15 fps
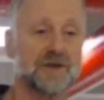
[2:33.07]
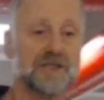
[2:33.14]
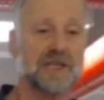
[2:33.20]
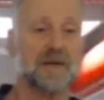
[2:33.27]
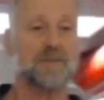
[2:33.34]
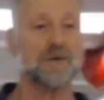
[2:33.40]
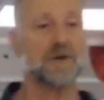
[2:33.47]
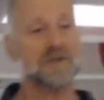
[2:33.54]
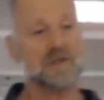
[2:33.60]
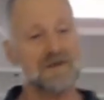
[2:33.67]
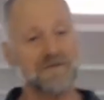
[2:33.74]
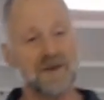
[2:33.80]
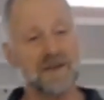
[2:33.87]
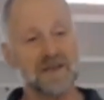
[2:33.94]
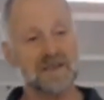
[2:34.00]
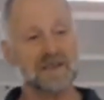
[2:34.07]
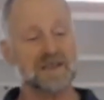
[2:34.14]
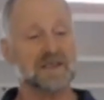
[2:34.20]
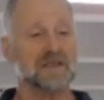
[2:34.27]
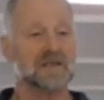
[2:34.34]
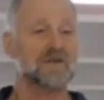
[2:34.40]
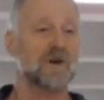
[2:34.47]
could take personal fitness
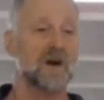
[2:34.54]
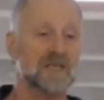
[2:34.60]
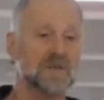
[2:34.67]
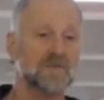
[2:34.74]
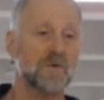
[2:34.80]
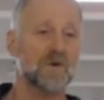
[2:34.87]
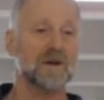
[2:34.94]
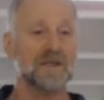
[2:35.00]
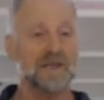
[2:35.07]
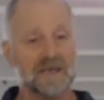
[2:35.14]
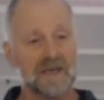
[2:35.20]
and cross sport